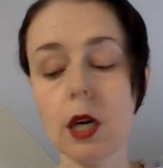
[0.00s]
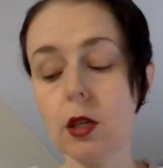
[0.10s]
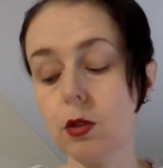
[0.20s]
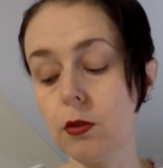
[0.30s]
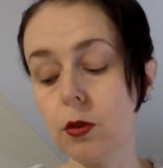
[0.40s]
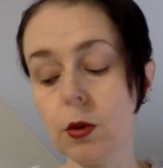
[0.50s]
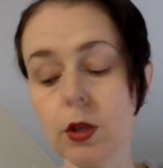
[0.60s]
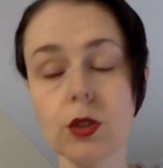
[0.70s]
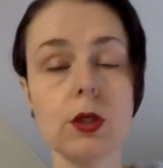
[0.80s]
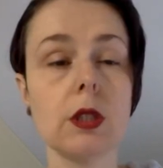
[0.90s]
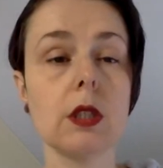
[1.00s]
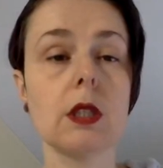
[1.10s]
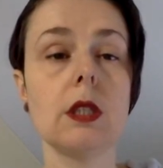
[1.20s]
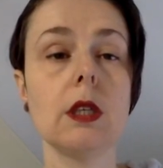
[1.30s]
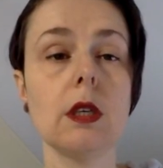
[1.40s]
So if you are interested in
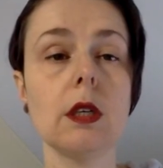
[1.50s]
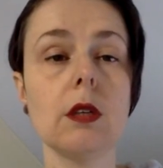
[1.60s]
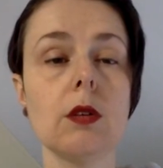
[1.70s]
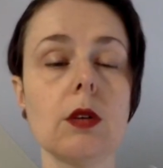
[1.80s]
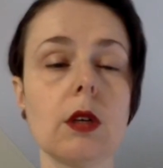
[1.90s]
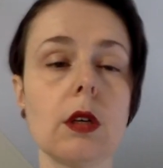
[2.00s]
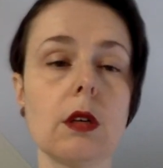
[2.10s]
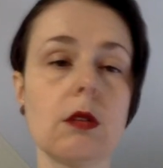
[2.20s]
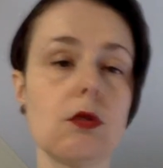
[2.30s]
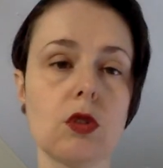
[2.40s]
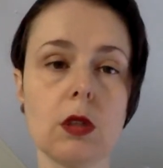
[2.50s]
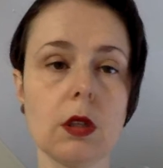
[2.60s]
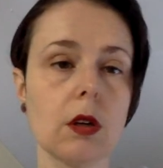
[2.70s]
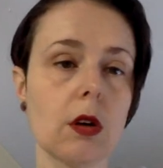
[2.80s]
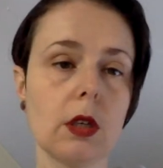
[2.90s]
seeing it, you can just
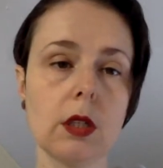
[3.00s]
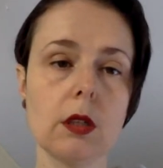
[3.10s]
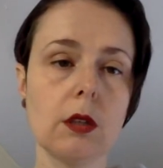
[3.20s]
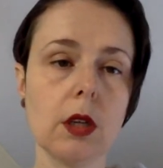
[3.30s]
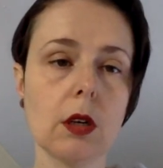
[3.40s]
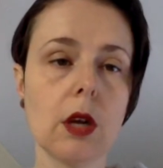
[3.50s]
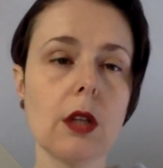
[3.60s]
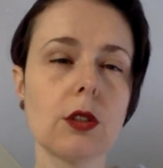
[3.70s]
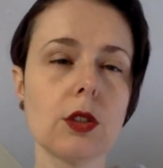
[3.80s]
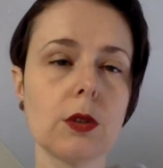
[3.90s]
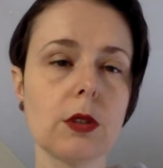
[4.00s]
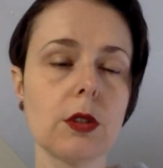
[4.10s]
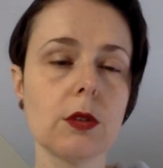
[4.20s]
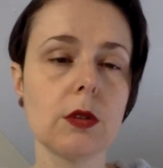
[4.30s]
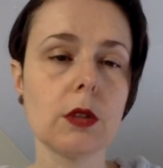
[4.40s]
click on it, and I'll show it
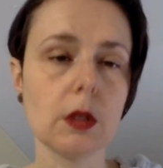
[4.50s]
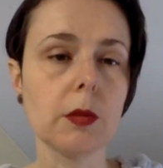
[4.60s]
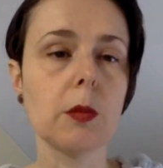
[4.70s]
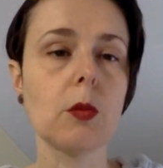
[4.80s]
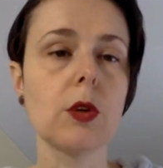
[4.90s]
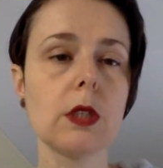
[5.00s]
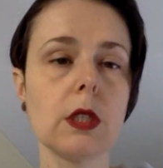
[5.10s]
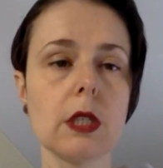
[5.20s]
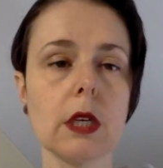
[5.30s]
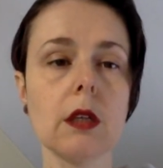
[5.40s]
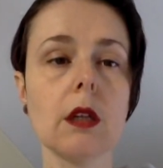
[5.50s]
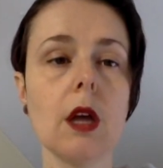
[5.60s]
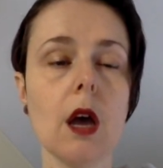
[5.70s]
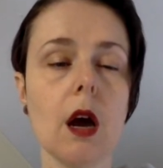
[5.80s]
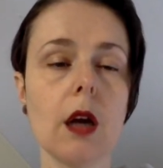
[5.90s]
to you in a little bit more detail
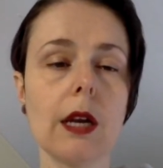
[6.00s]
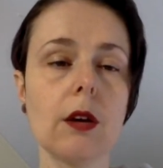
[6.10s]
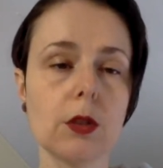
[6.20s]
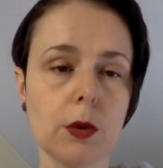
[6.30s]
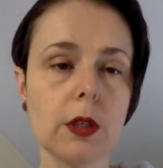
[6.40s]
on how to